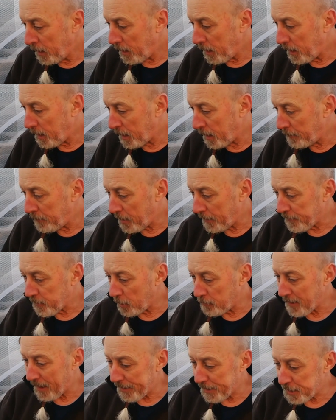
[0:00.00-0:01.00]
I've
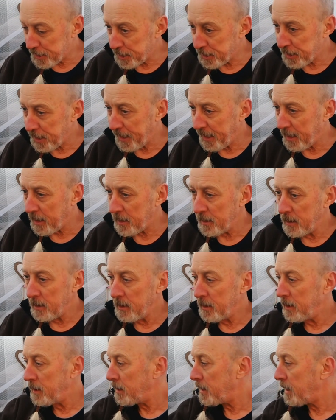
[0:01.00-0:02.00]
got radishes here
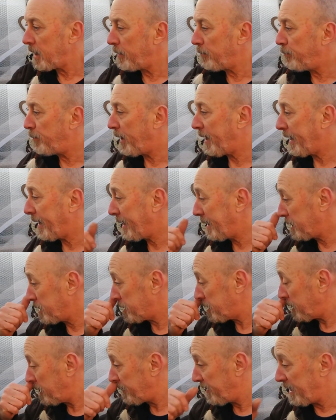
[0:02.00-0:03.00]
and peas.